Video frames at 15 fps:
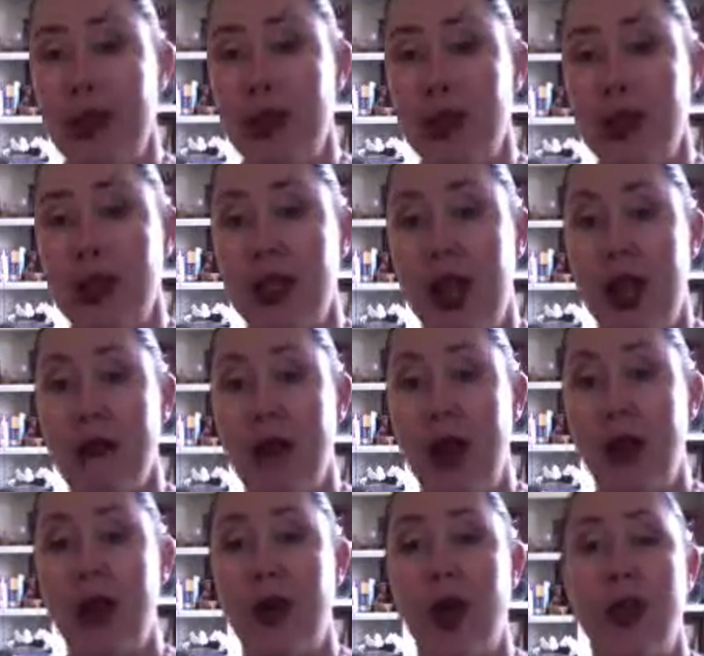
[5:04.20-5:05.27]
it to the live
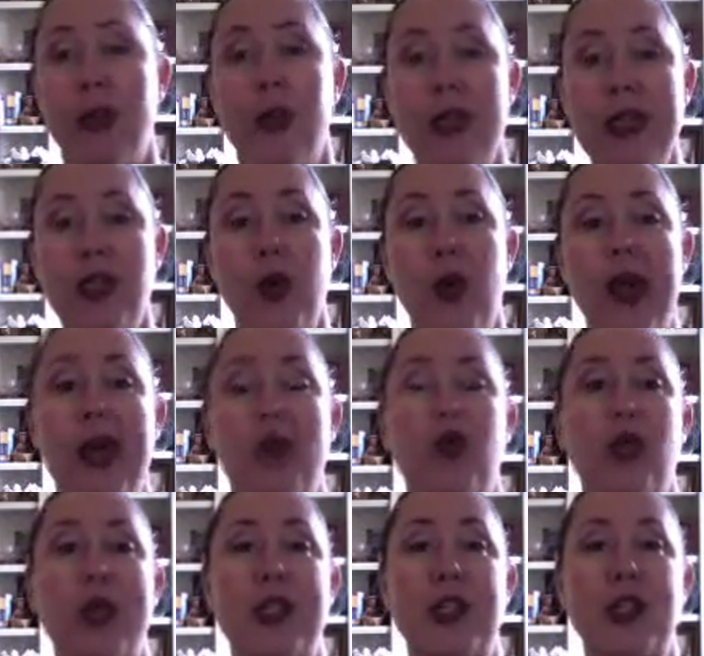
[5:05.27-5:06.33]
webinar, please go ahead and
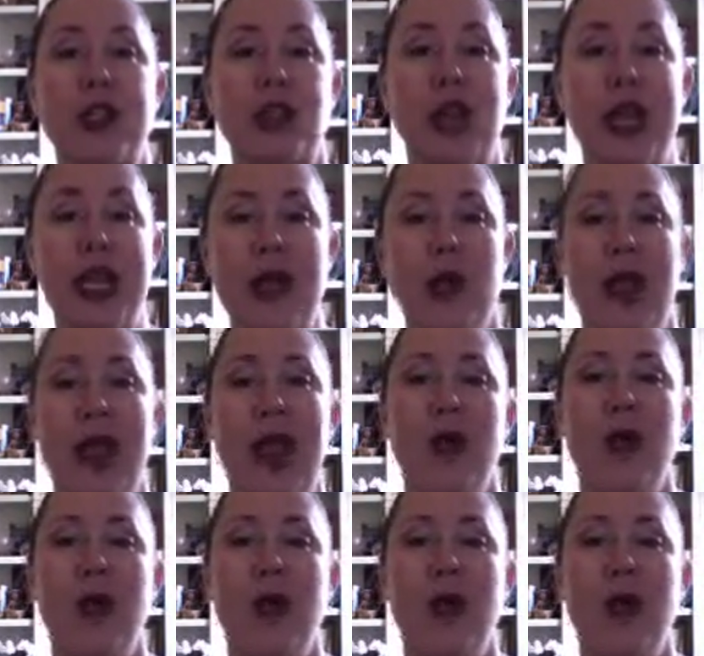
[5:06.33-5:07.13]
register anyway.